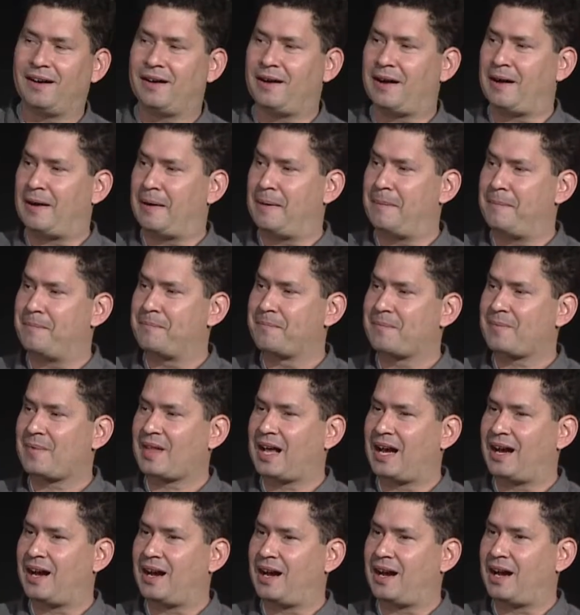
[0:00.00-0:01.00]

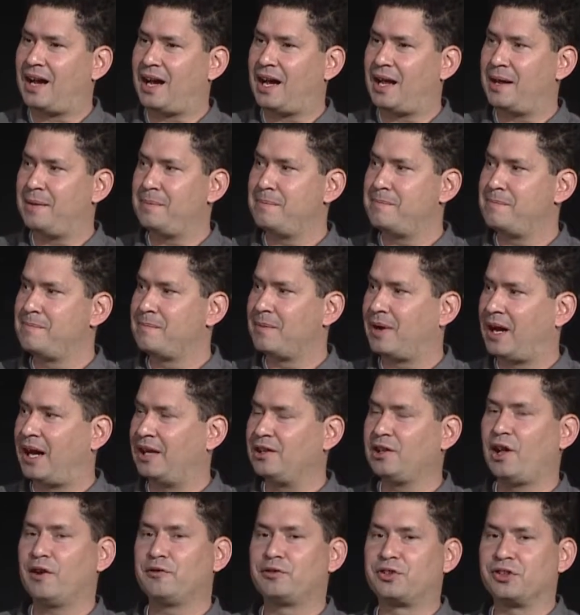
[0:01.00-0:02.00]
I
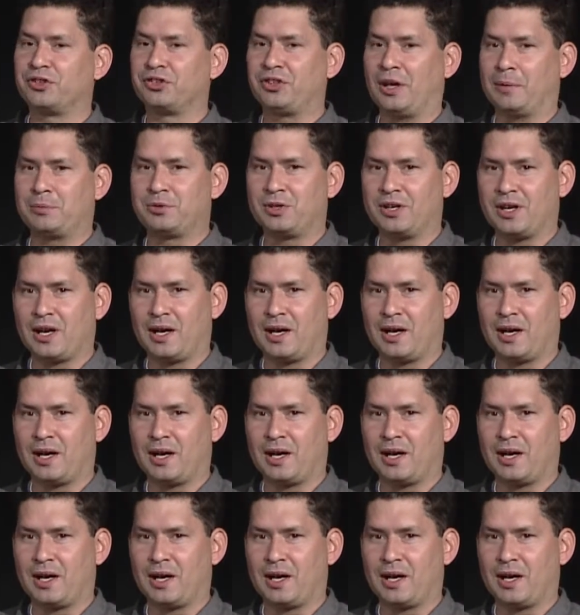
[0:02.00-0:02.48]
love deception.